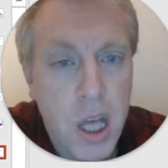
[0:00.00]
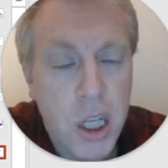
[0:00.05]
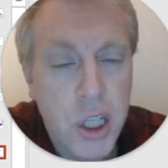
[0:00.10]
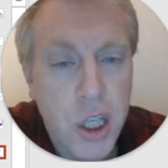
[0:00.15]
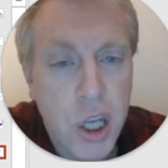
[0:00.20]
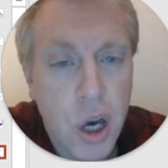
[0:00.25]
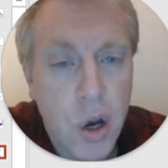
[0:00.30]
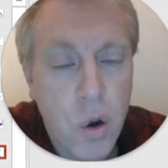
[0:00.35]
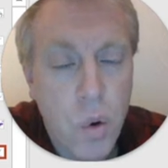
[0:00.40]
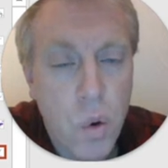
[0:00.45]

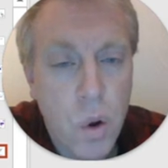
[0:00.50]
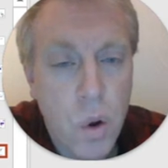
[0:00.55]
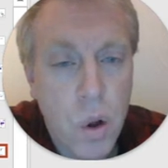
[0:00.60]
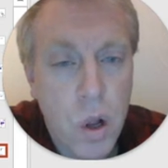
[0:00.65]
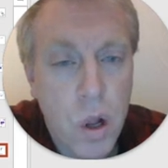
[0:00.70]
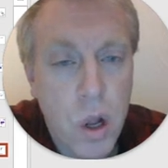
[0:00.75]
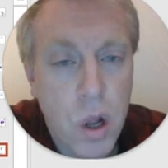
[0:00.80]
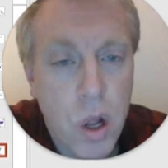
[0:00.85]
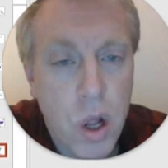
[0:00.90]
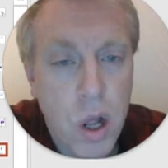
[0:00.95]
So
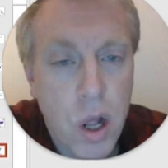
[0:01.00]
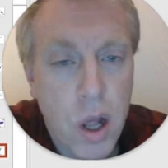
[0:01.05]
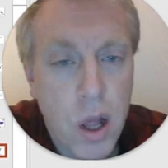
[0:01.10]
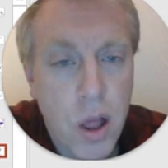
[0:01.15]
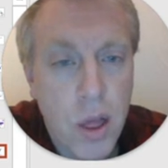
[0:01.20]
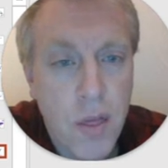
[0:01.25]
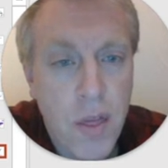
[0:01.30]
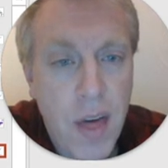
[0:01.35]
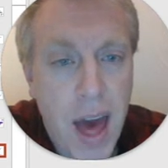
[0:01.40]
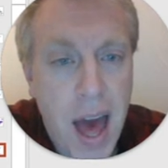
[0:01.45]

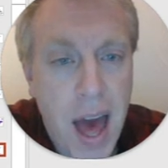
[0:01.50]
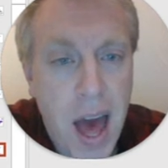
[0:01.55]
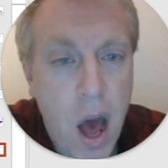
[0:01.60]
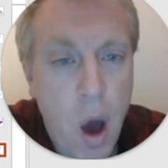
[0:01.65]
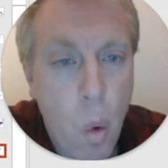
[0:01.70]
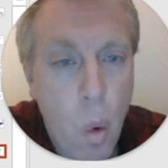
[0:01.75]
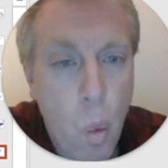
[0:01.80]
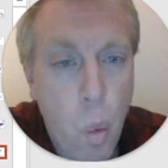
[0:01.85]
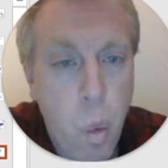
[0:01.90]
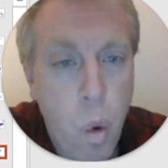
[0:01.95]
that
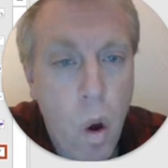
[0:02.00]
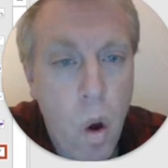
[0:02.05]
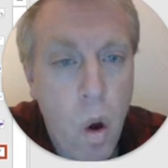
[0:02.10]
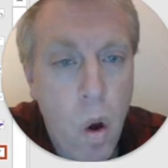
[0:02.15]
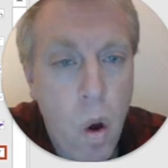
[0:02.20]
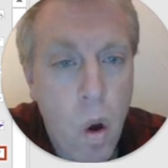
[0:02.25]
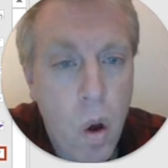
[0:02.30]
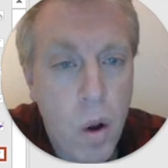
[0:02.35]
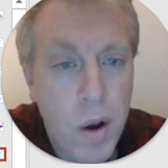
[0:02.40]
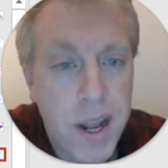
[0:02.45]

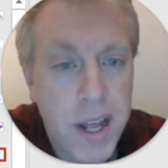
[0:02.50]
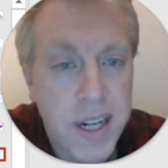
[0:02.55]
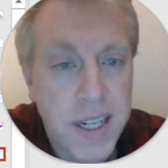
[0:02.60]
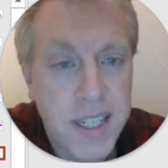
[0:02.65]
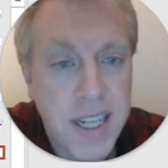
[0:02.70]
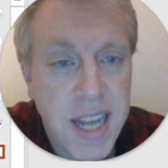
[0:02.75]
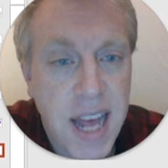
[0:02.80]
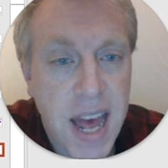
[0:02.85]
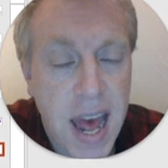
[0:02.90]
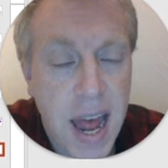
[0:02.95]

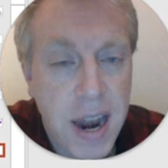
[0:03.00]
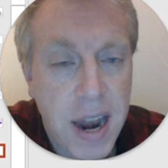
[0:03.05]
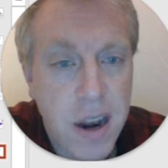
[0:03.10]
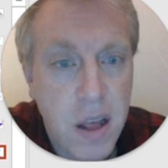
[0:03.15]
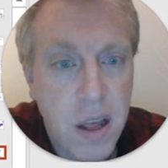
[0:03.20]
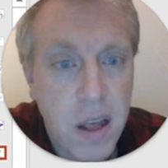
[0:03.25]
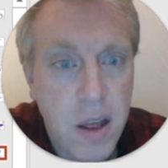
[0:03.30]
110